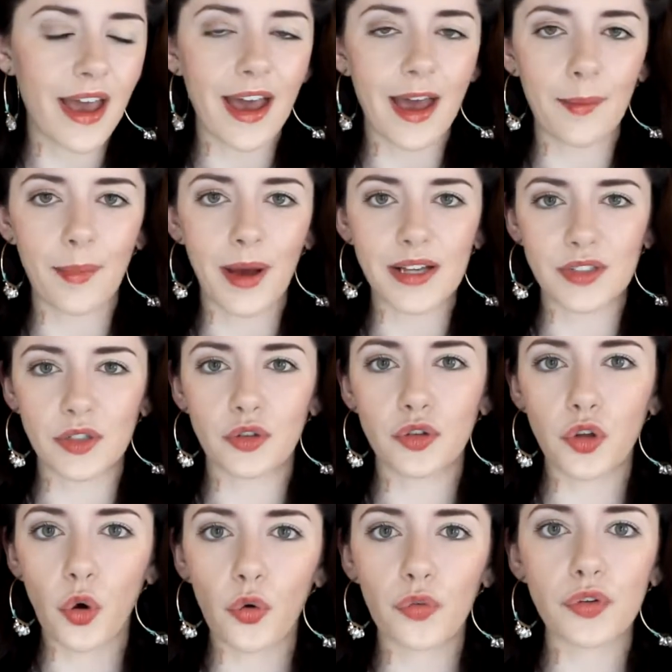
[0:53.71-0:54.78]
As you'll
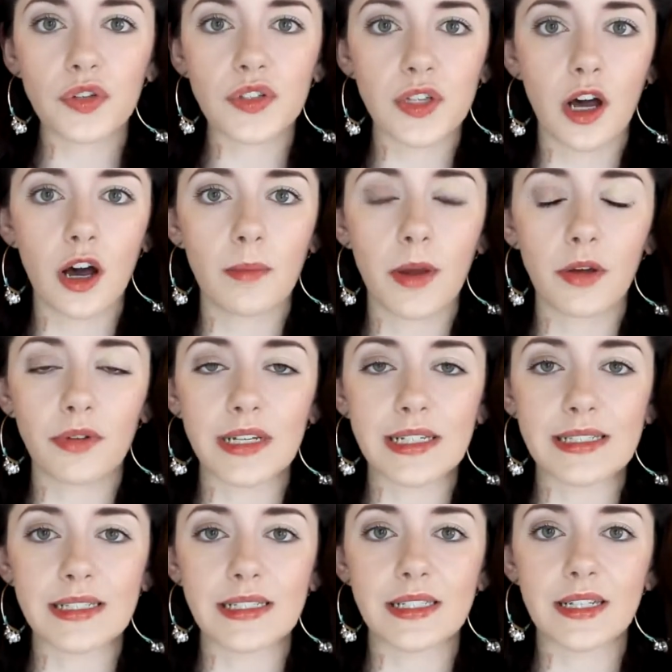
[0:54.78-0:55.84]
know if you saw my
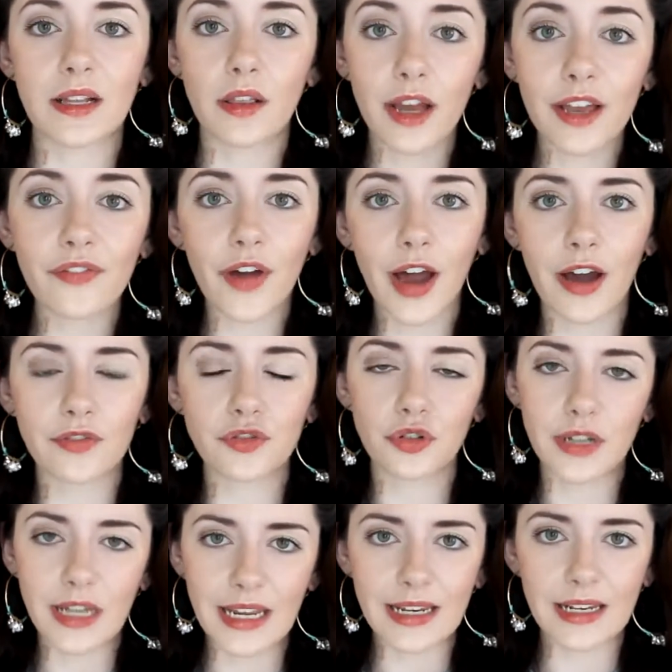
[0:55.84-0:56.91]
recent life after
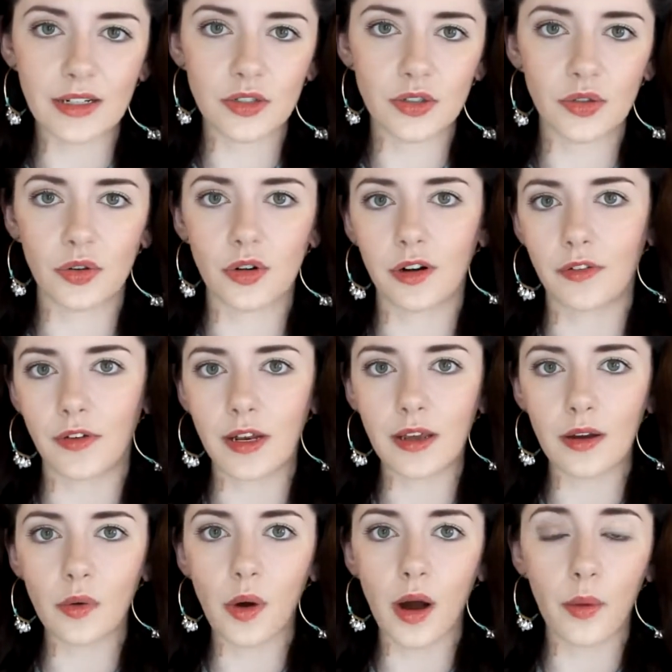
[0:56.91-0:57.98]
an eating disorder
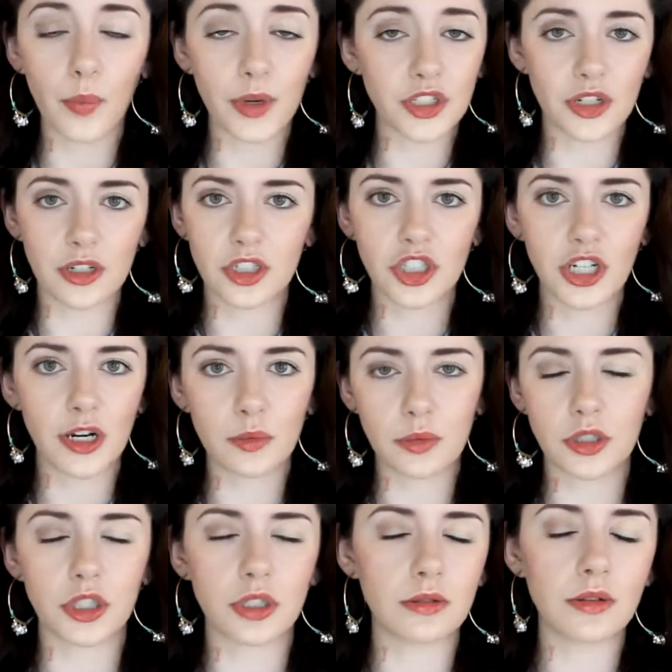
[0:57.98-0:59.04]
video, which I shared
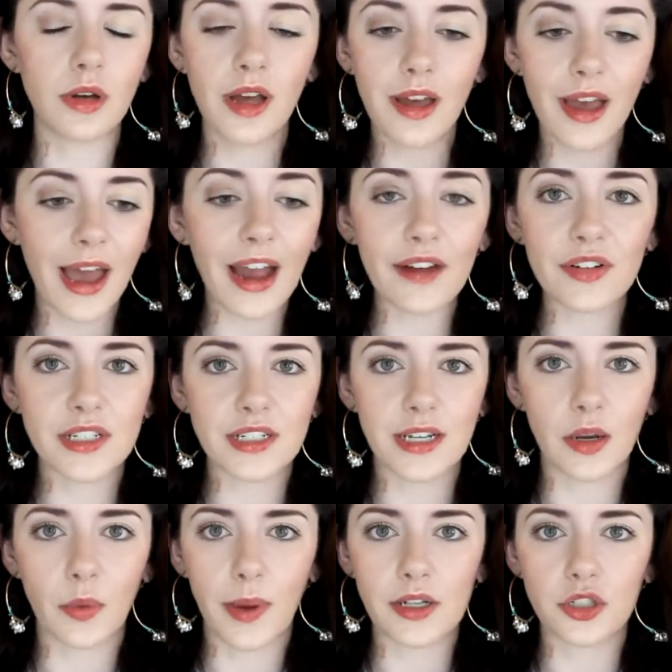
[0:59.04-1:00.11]
with you everything
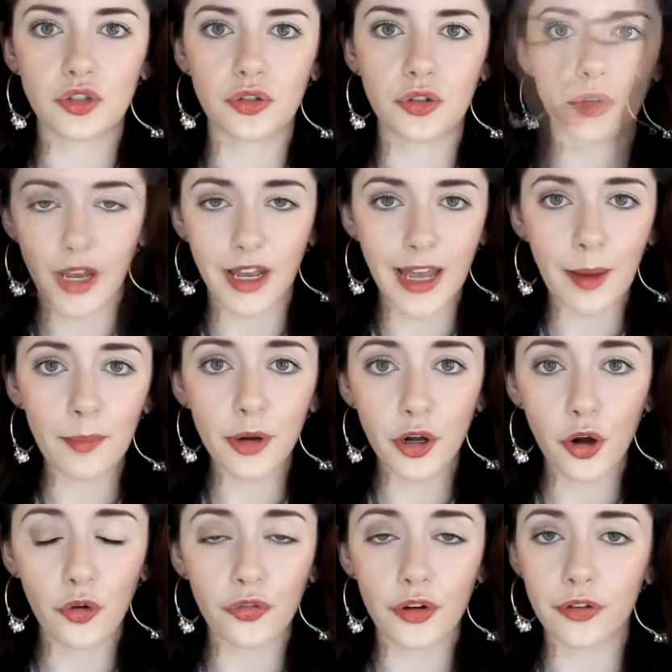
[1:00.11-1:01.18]
that I went through. I am
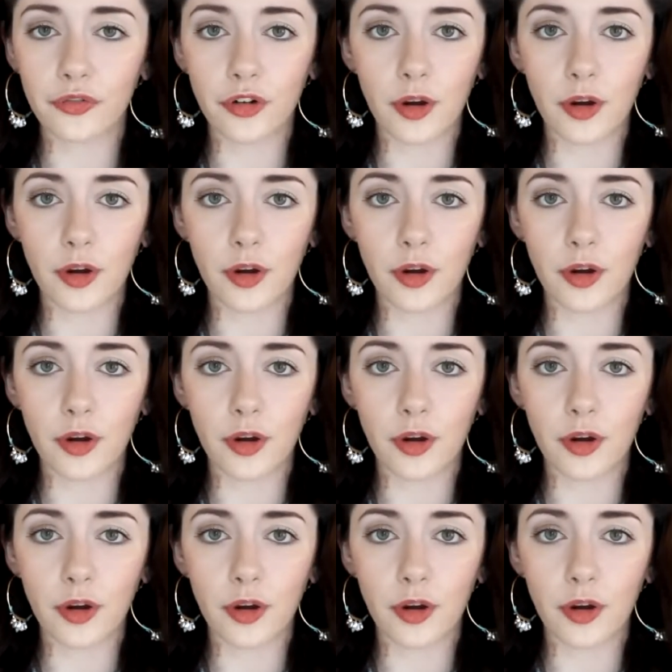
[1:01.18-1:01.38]
recovering